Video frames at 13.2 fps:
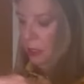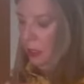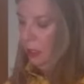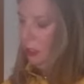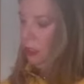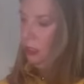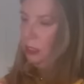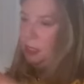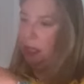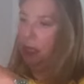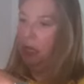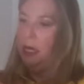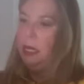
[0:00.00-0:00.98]
and just
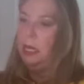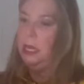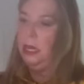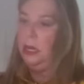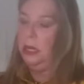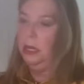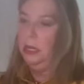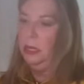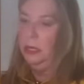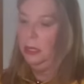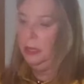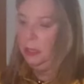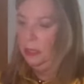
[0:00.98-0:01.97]
stick it in here.
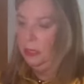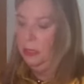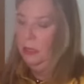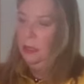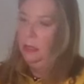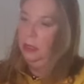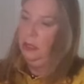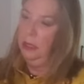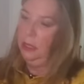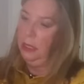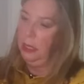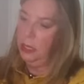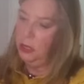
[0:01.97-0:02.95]

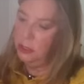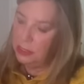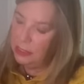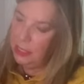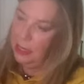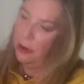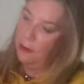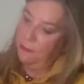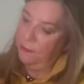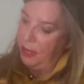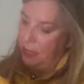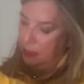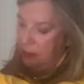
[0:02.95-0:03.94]
And you'll see how
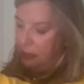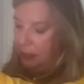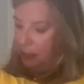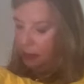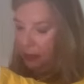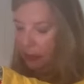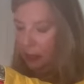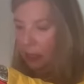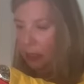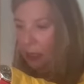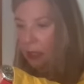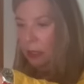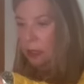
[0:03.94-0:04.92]
fast this
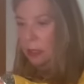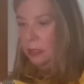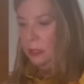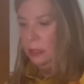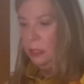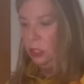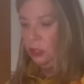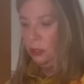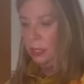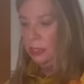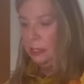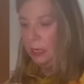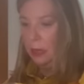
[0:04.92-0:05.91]

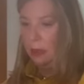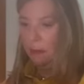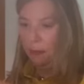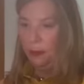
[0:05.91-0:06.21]
shreds it up.